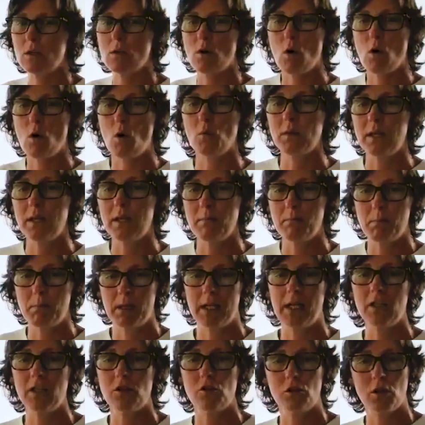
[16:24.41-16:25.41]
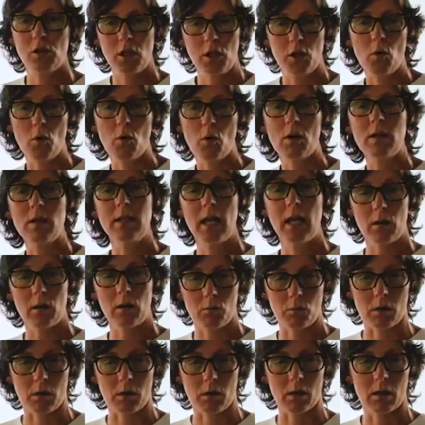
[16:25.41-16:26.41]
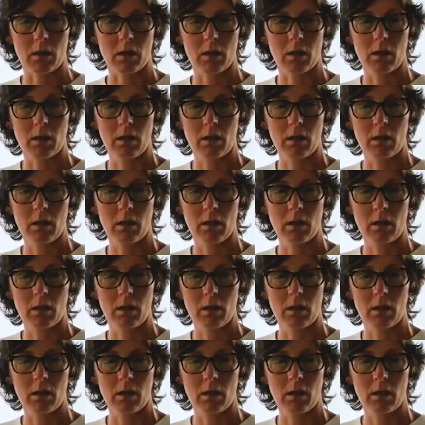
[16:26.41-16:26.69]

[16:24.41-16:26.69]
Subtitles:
only pitch to your network.